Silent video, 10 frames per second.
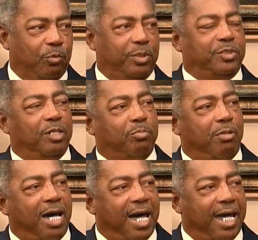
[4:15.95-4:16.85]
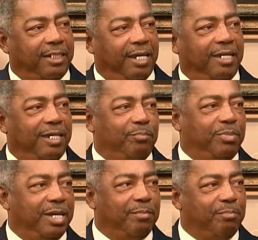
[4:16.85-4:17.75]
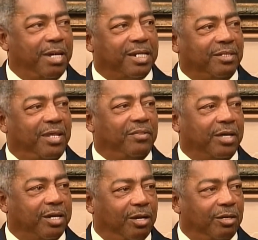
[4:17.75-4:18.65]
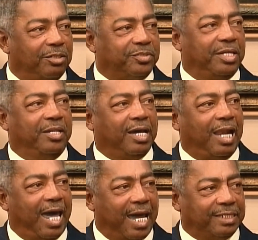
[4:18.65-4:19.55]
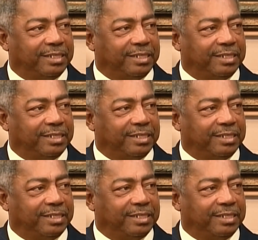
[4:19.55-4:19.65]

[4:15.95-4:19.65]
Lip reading: We took pride in being better than the girls in the class.